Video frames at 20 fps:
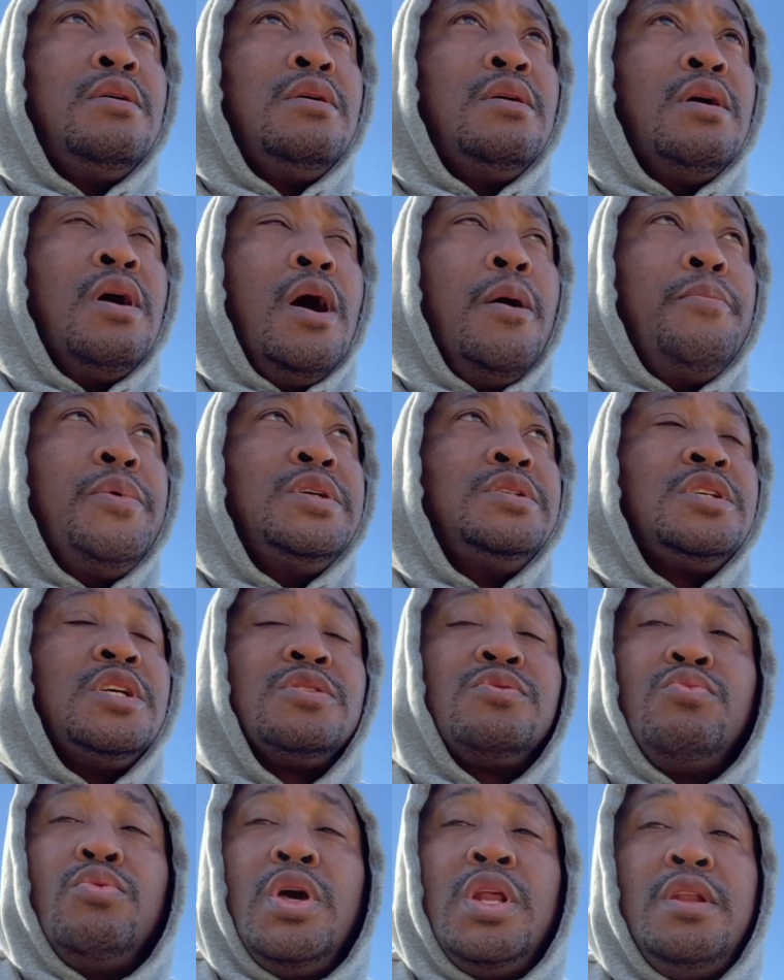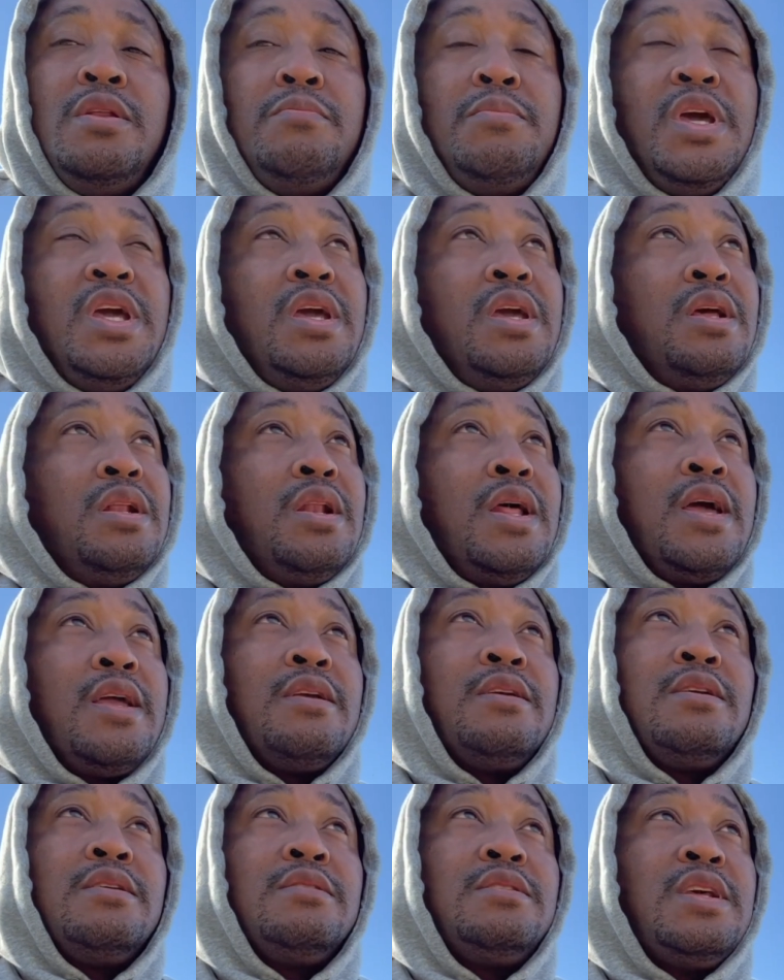I've been just running, man, like
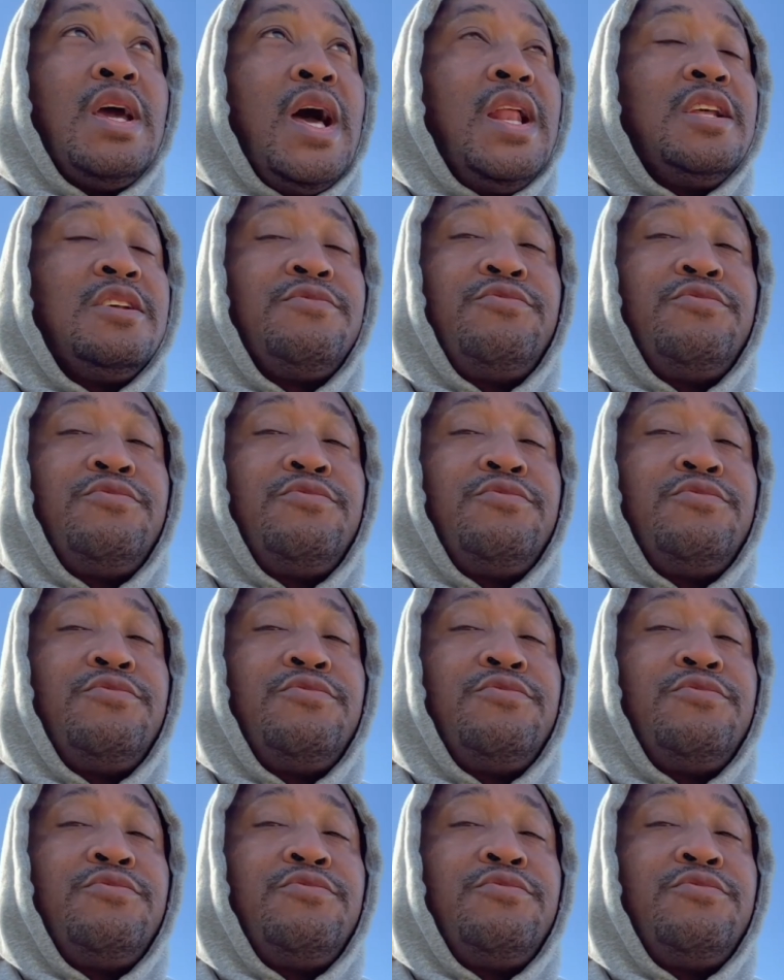Dallas,